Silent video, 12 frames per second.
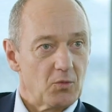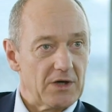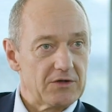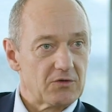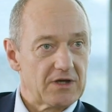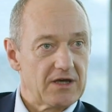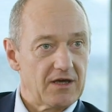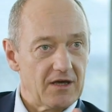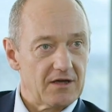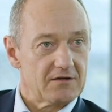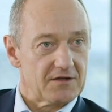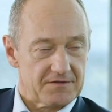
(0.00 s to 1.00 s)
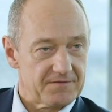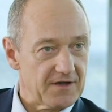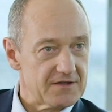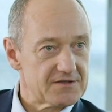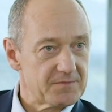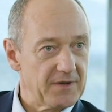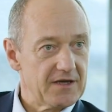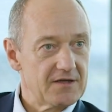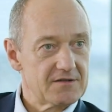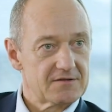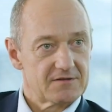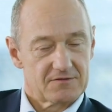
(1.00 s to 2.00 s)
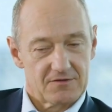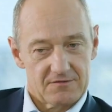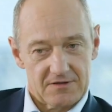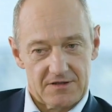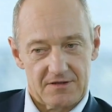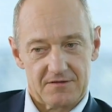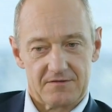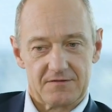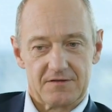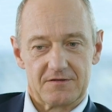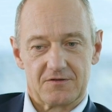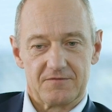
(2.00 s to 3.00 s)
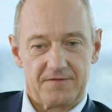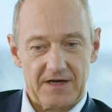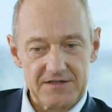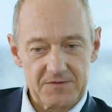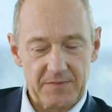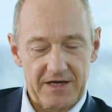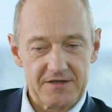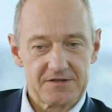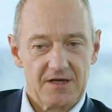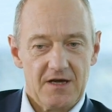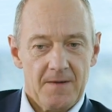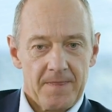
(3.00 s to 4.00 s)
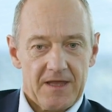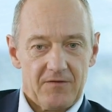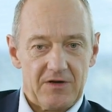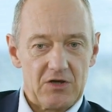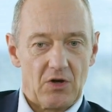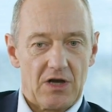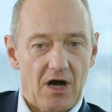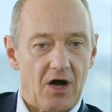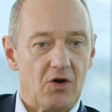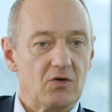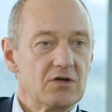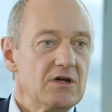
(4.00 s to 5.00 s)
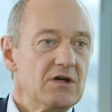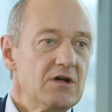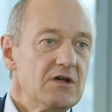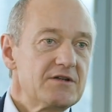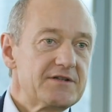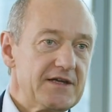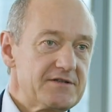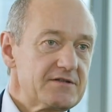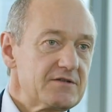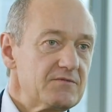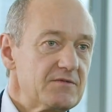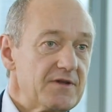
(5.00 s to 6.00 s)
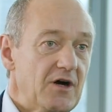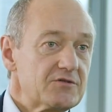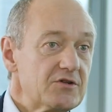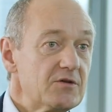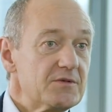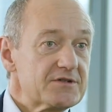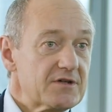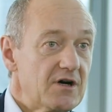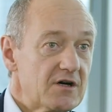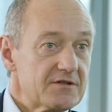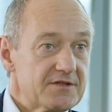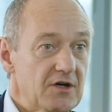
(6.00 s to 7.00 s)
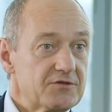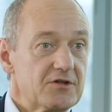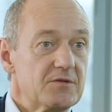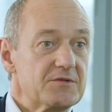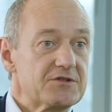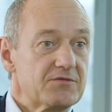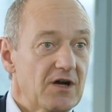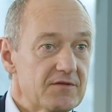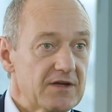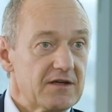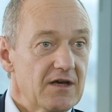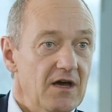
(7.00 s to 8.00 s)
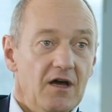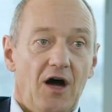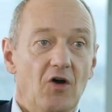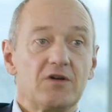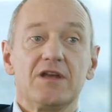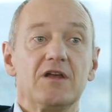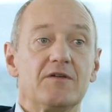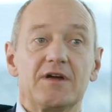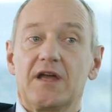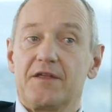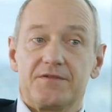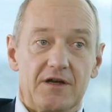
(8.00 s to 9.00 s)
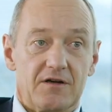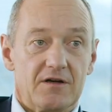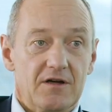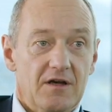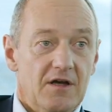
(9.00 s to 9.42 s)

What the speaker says: where you can define space, confined space, where you allow tests with autonomous cars and autonomous driving, how can you ever get there?